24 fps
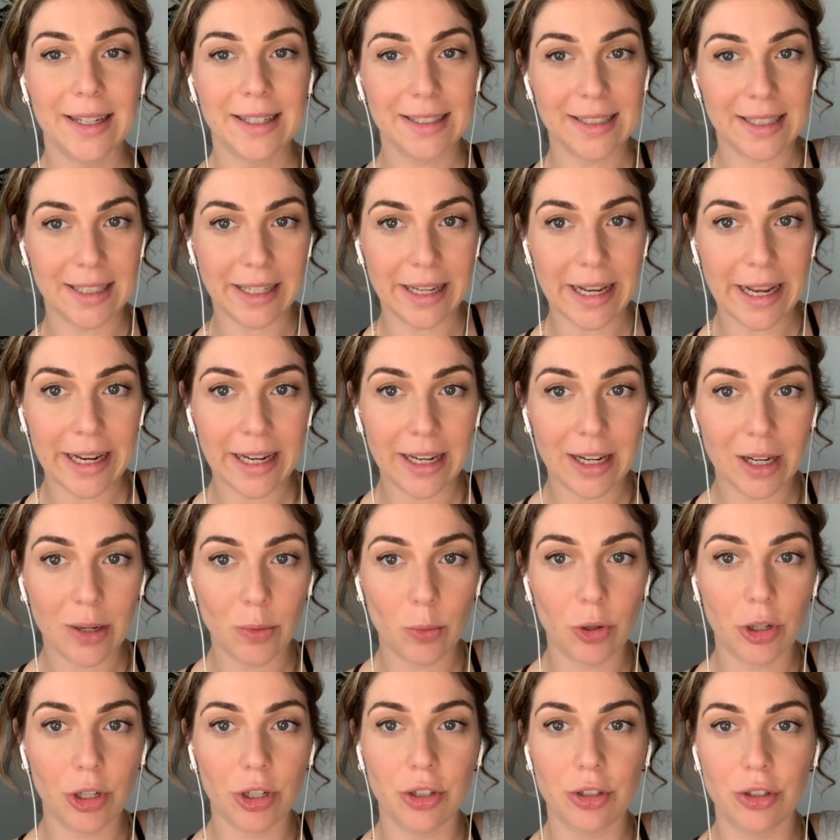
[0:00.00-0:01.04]
Today I
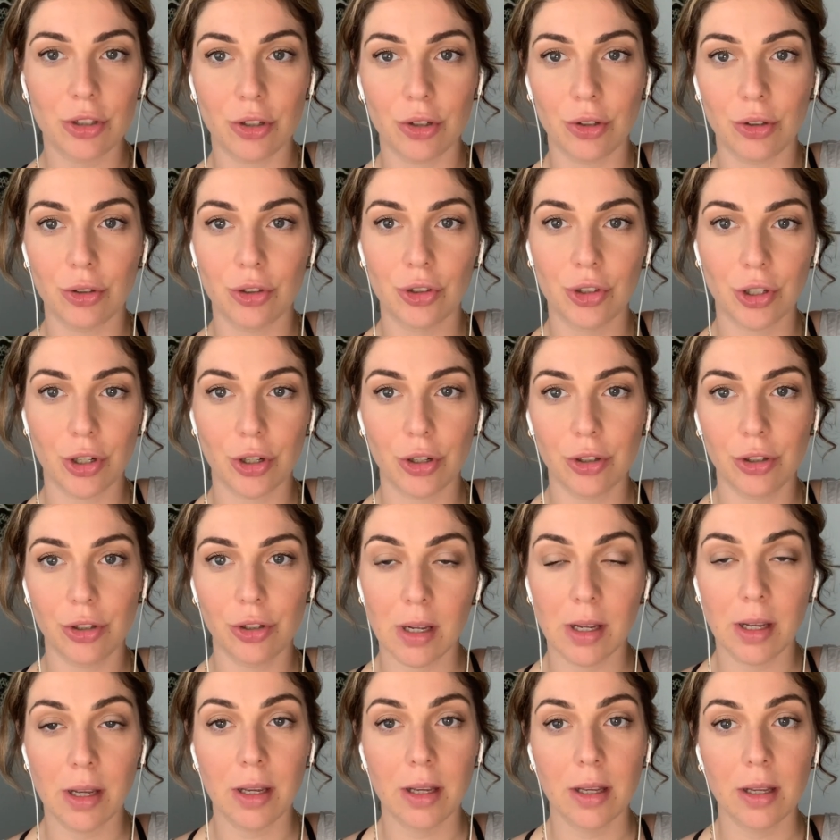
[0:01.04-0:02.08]
wanted to show
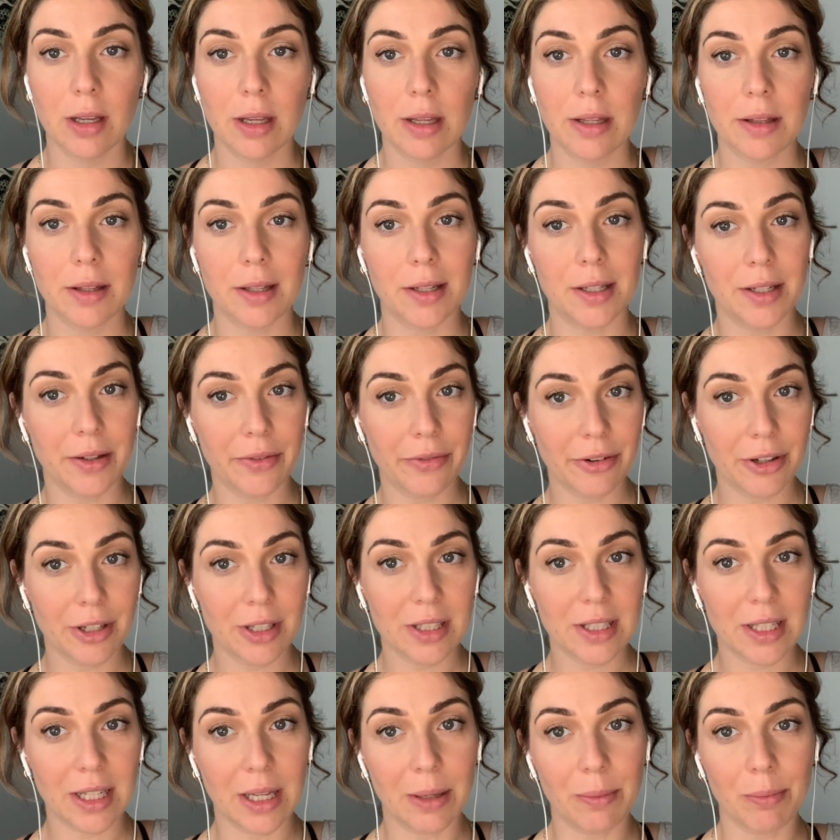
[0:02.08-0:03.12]
you the difference
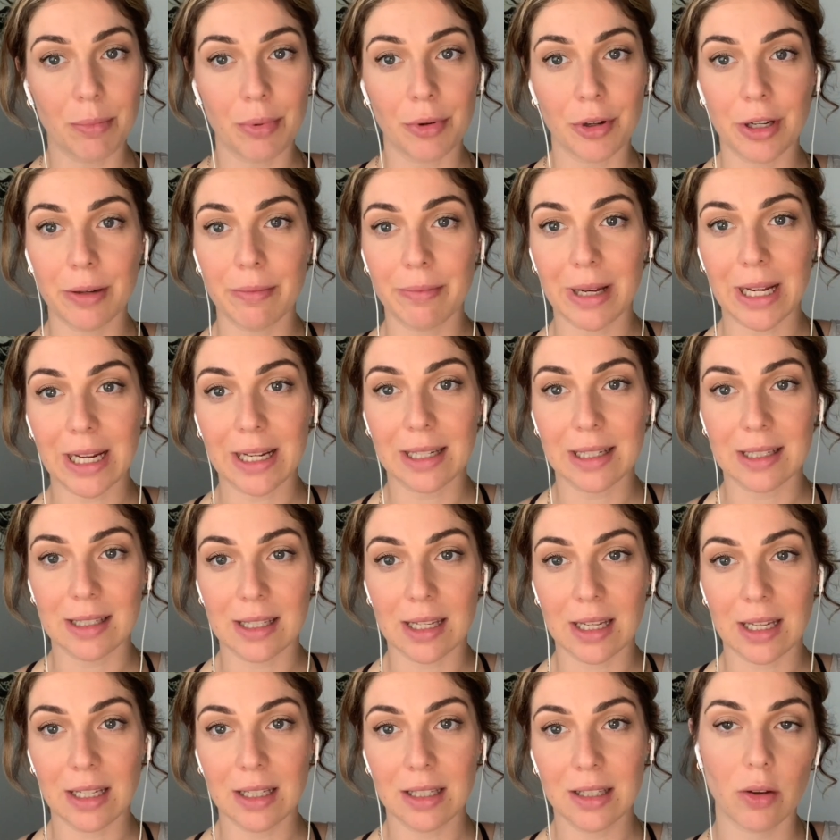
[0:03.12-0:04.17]
in print
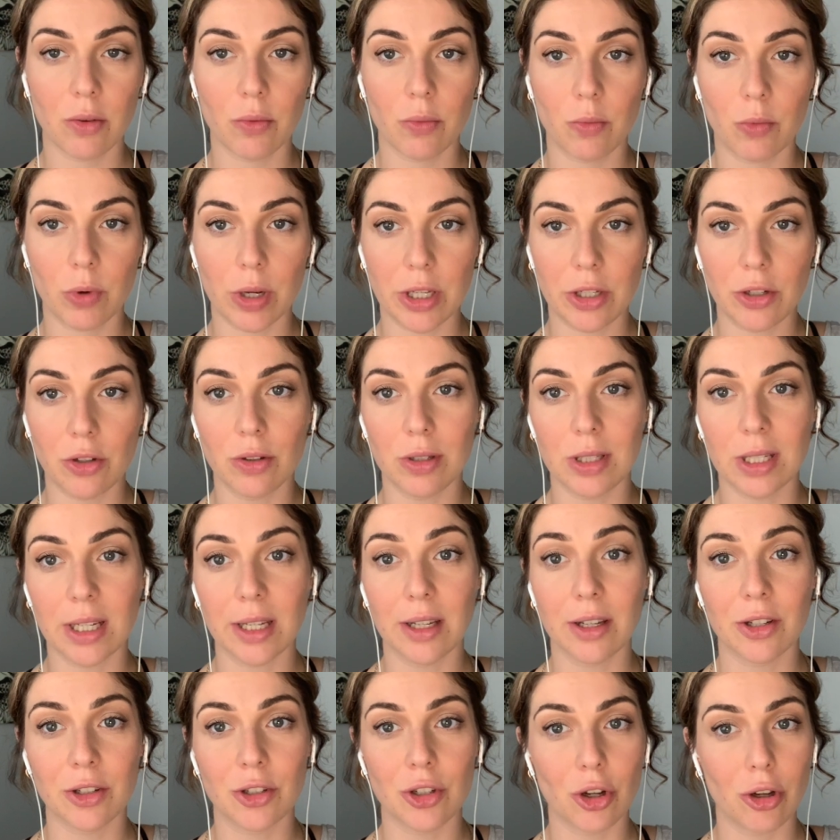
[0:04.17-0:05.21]
magazines when using
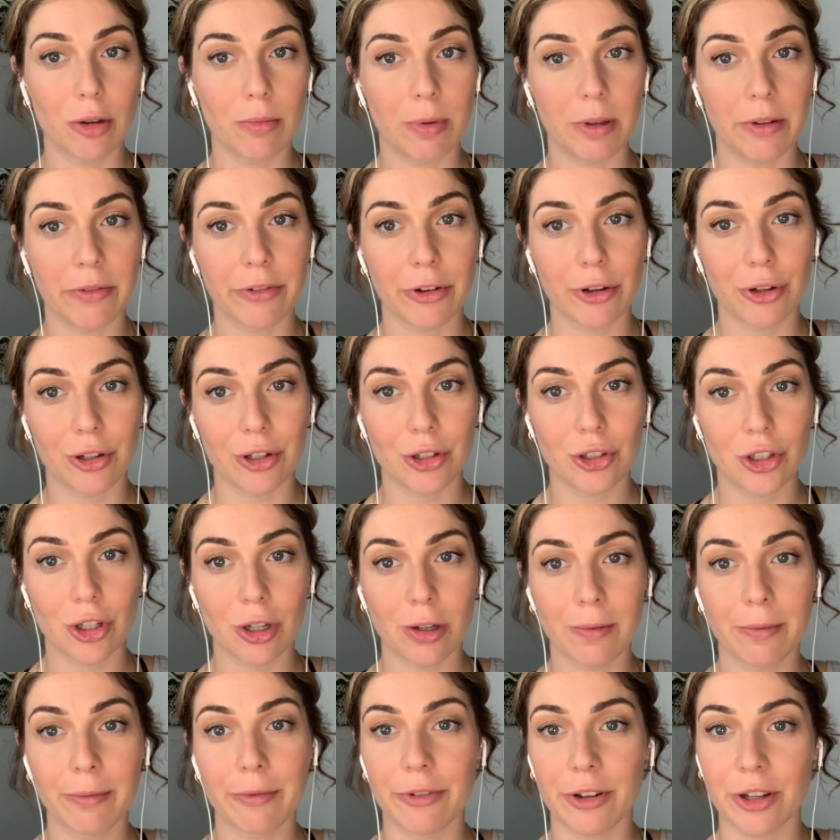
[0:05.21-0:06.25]
Adobe Photoshop
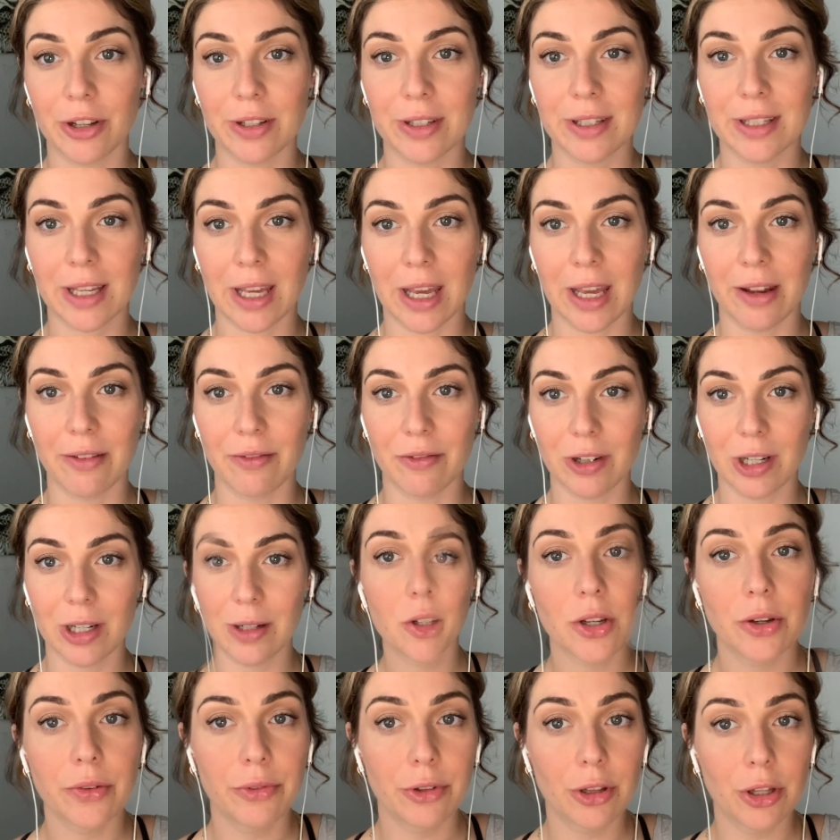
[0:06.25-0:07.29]
versus Canva. So
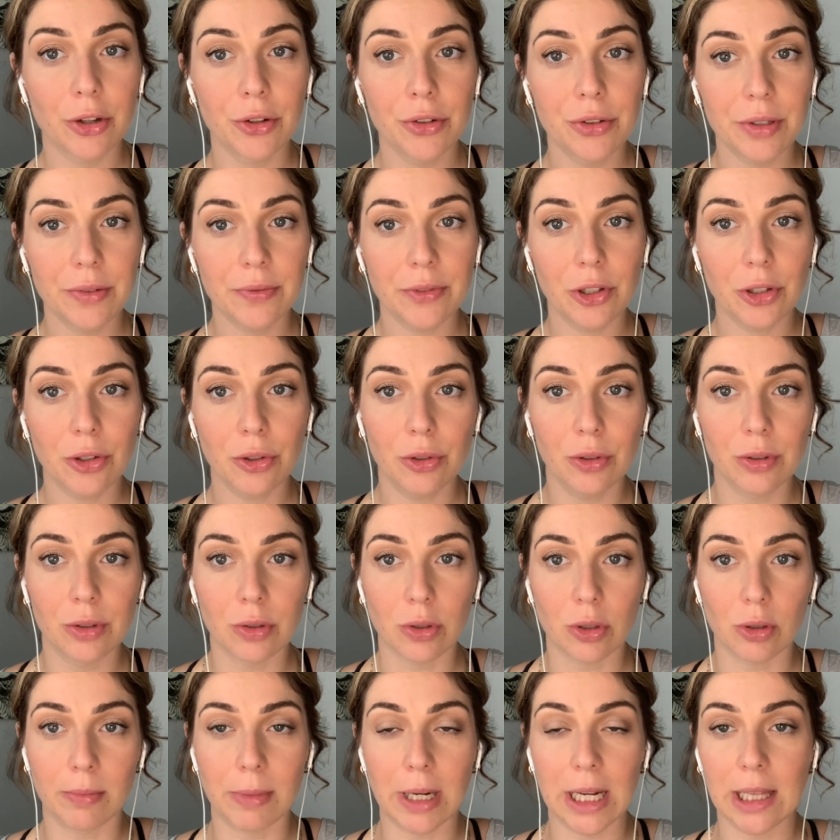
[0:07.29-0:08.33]
for those of you who saw
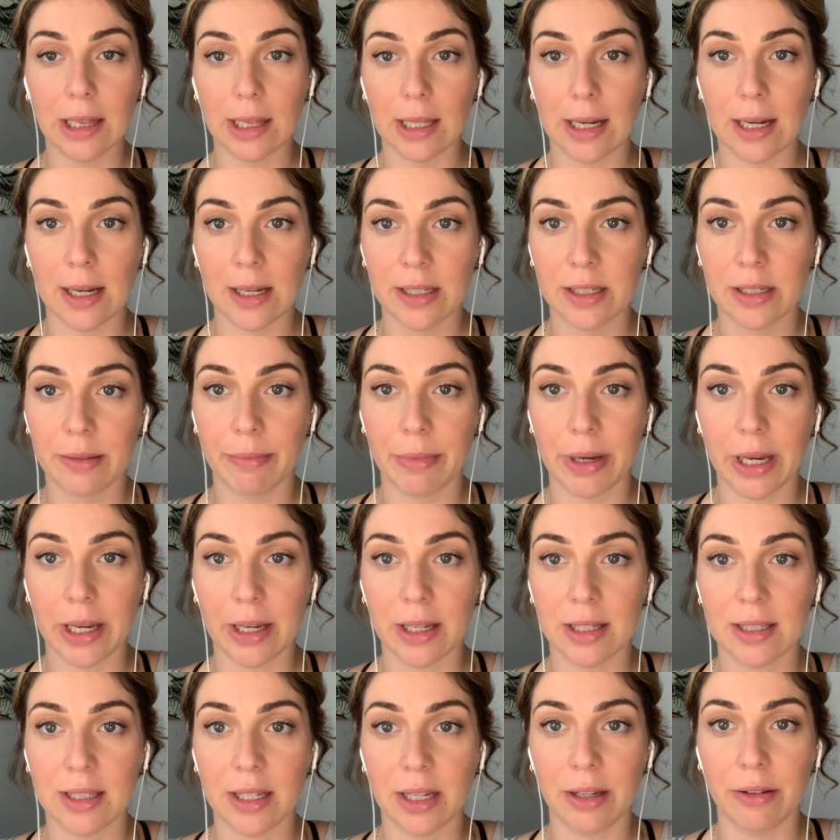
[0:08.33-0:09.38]
my last
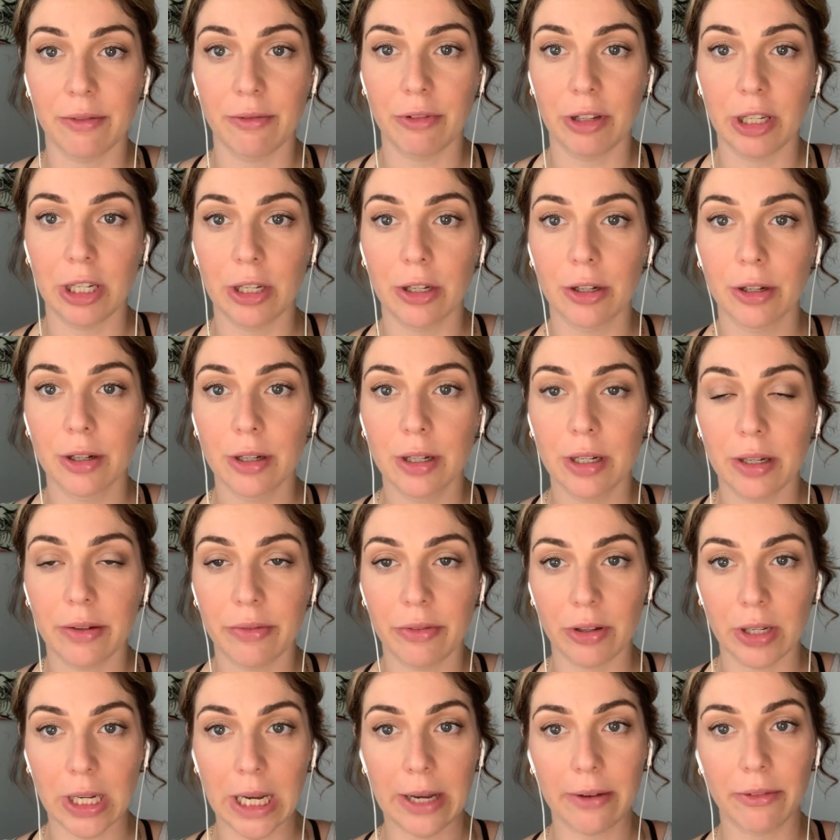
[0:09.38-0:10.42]
magazine video, if
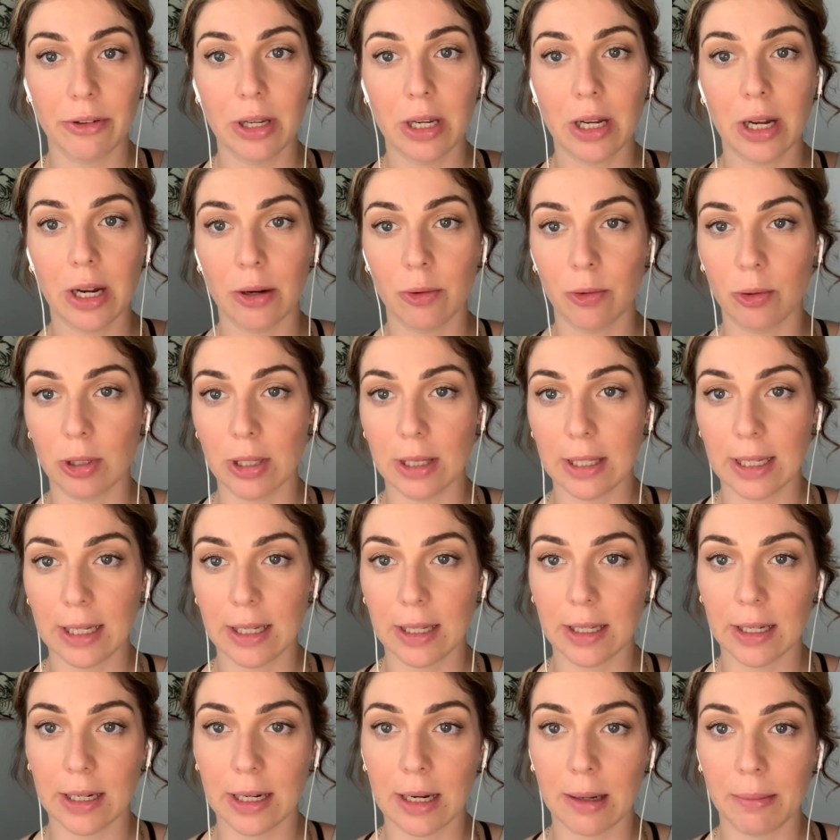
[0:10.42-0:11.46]
you haven't, I will link
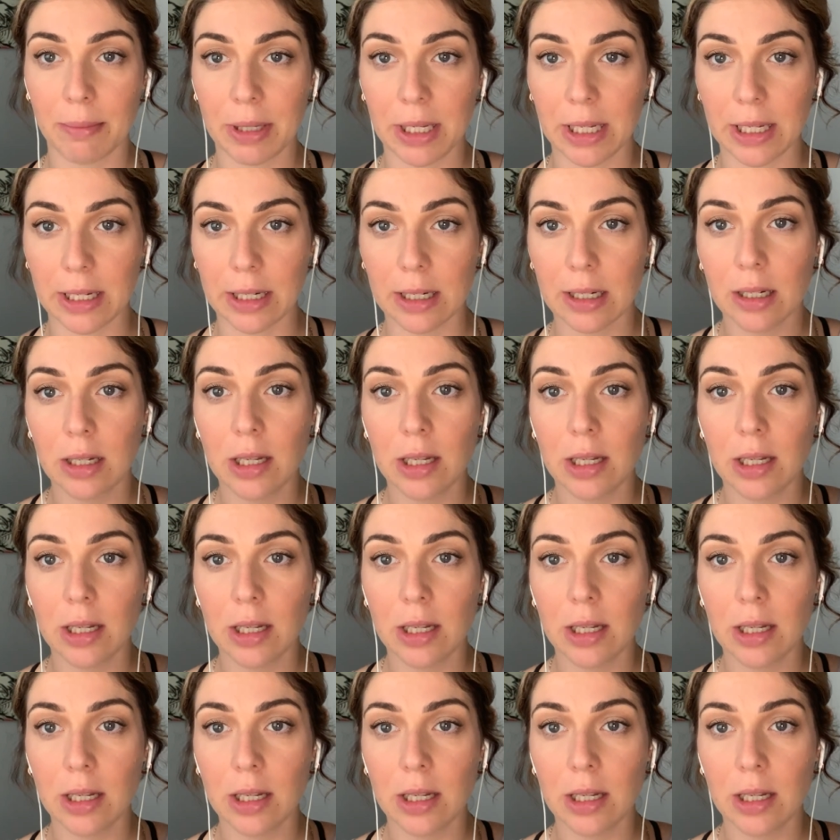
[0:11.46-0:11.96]
it up here.